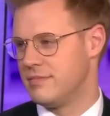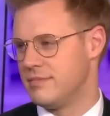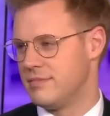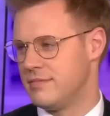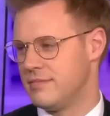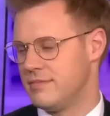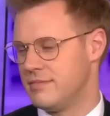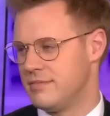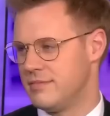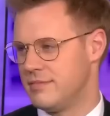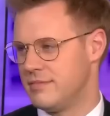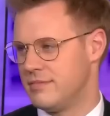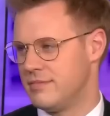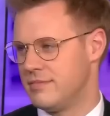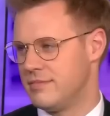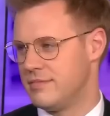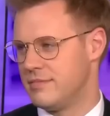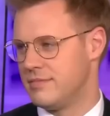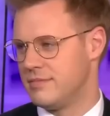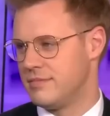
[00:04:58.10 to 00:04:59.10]

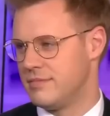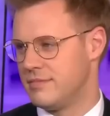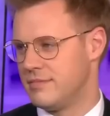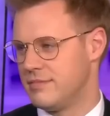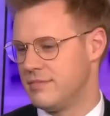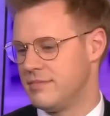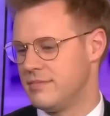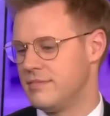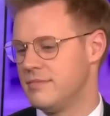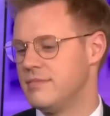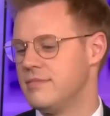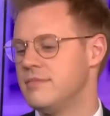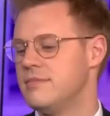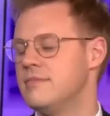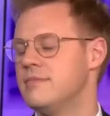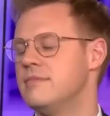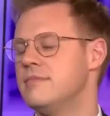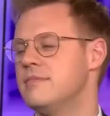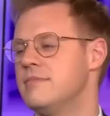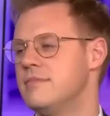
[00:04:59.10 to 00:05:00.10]

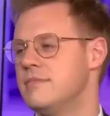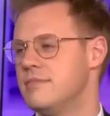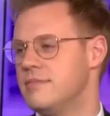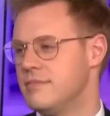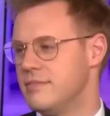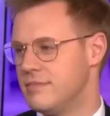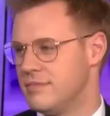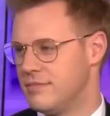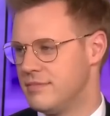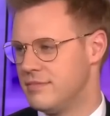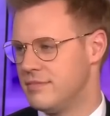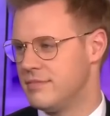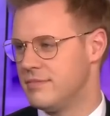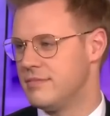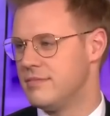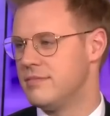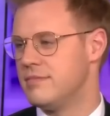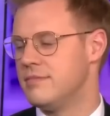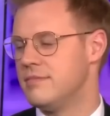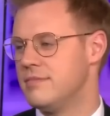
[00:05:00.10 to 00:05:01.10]

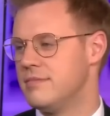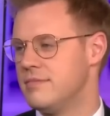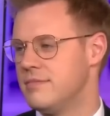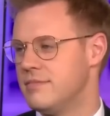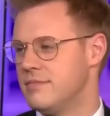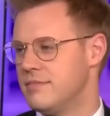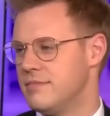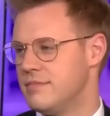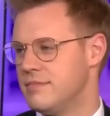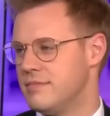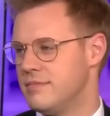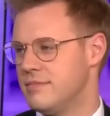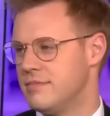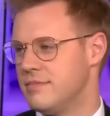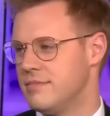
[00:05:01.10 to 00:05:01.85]
This person isn't speaking.